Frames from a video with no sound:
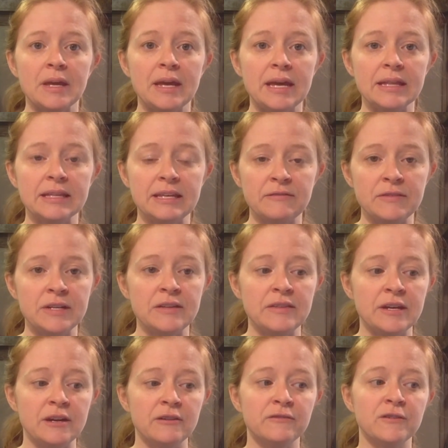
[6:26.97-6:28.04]
and leave it in
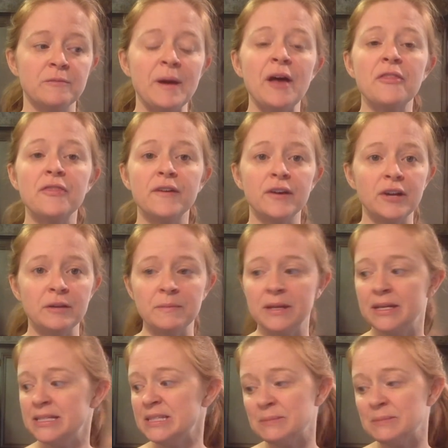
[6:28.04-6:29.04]
there for about 30 minutes.